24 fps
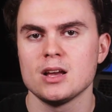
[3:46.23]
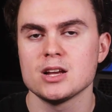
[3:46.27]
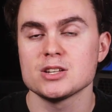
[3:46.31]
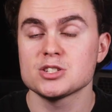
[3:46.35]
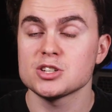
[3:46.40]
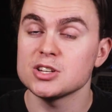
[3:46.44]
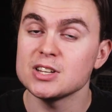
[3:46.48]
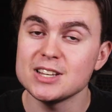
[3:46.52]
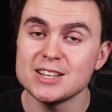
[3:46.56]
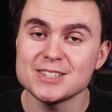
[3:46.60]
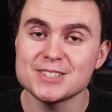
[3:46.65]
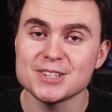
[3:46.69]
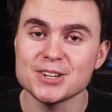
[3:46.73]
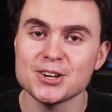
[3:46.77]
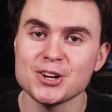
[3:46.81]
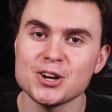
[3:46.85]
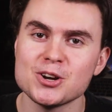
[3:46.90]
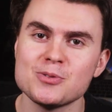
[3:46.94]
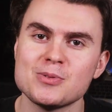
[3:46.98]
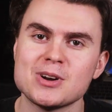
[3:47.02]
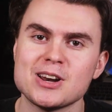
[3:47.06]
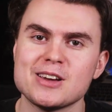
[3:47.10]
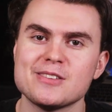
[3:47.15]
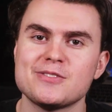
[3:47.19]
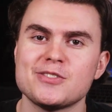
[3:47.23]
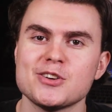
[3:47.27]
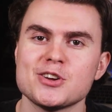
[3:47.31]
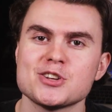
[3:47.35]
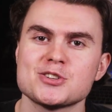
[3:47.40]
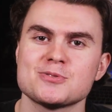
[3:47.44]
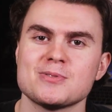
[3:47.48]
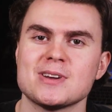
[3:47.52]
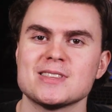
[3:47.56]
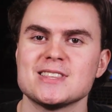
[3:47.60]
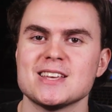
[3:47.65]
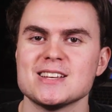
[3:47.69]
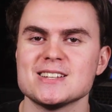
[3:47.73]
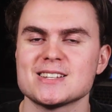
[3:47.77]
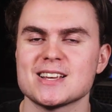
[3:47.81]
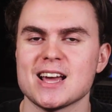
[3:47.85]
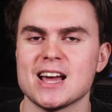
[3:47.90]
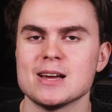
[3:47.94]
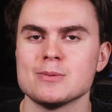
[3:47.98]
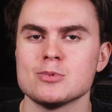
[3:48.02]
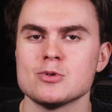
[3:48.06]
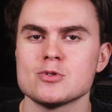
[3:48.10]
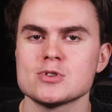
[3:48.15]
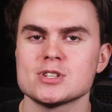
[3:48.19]
So years ago when I first ran these
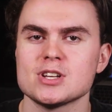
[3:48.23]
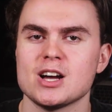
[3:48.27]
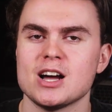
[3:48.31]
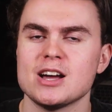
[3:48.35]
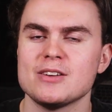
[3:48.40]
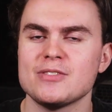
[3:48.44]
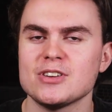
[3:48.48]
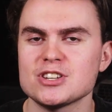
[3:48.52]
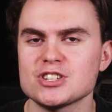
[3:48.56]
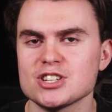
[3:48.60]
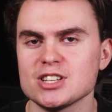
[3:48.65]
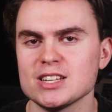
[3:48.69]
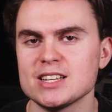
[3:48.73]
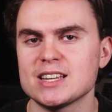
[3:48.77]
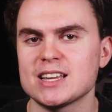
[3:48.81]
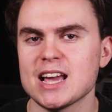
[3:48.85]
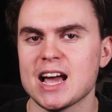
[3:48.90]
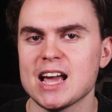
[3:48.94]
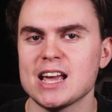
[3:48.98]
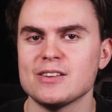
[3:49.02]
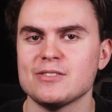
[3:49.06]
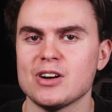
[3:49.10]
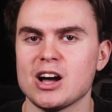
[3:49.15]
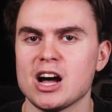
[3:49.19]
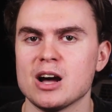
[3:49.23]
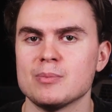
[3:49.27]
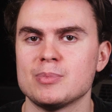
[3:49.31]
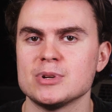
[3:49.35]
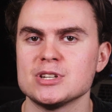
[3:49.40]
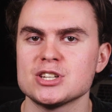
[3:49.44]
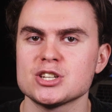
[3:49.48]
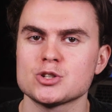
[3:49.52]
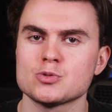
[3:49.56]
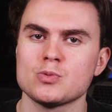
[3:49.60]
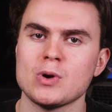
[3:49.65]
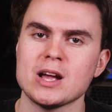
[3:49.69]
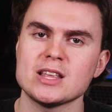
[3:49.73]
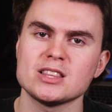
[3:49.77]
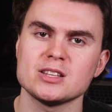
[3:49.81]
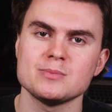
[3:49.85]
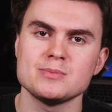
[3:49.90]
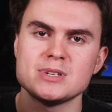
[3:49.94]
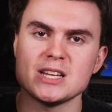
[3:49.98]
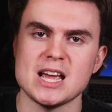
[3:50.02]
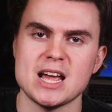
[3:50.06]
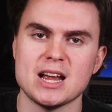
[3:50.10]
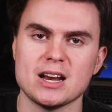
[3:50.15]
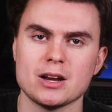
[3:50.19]
cables, I eventually gave up and just ran
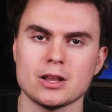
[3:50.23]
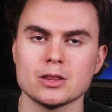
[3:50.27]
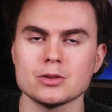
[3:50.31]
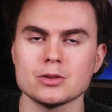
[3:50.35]
them down